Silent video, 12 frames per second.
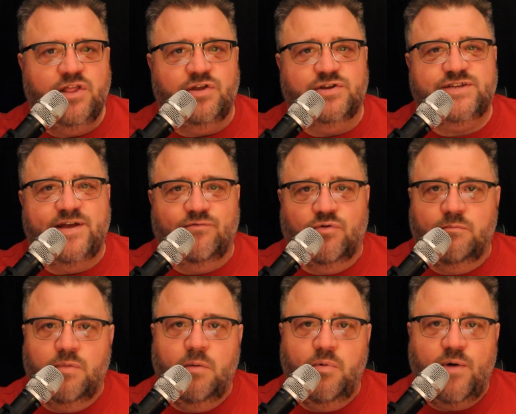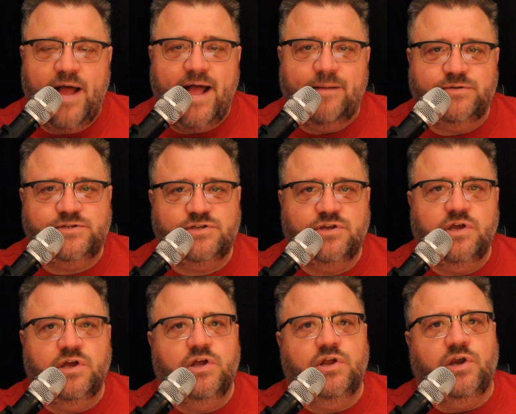There's several mobile apps,
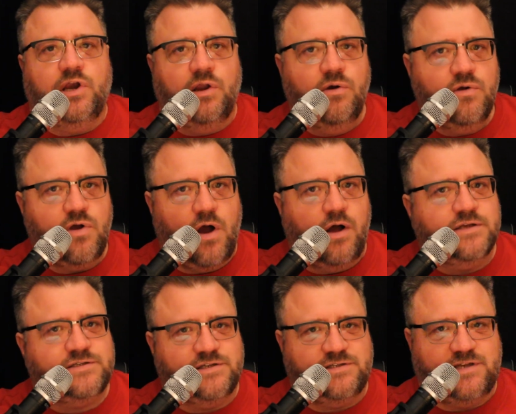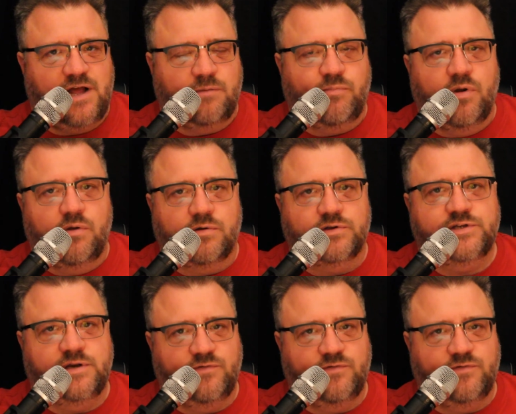low-cost stockbrokers,